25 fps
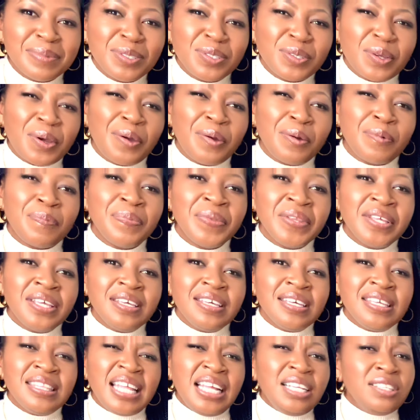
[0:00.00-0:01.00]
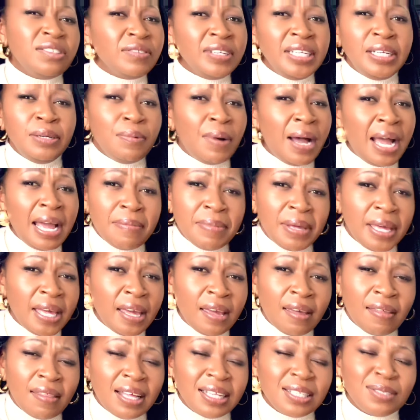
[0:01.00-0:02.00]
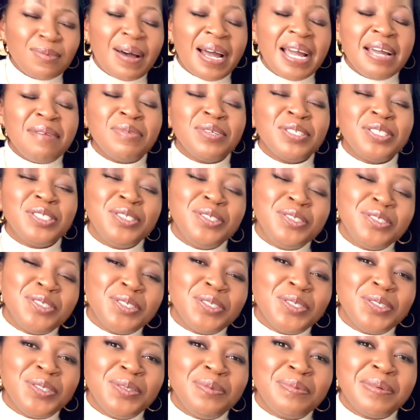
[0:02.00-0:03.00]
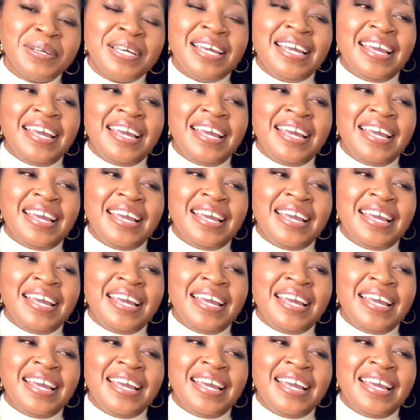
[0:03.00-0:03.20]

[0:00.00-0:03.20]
So that's really why I'm here. That's why I'm on YouTube.